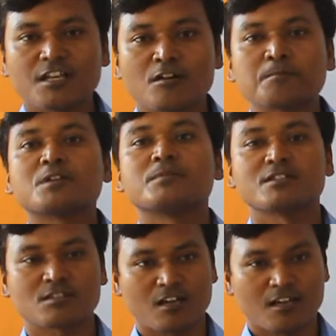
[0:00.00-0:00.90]
in our
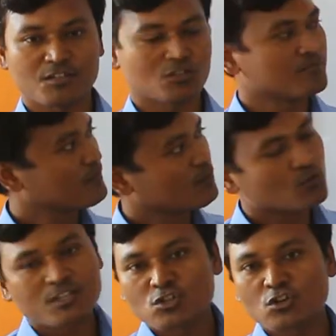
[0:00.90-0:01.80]
previous class
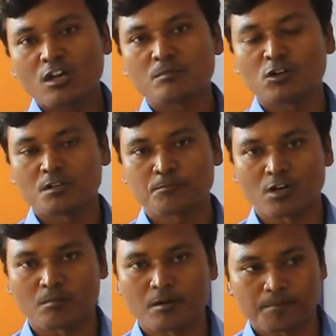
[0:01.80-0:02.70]
we solved one
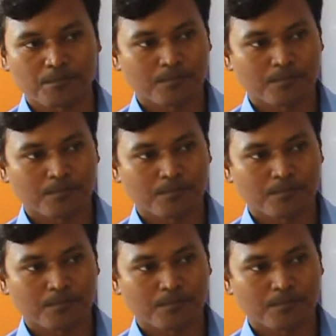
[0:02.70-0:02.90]
problem.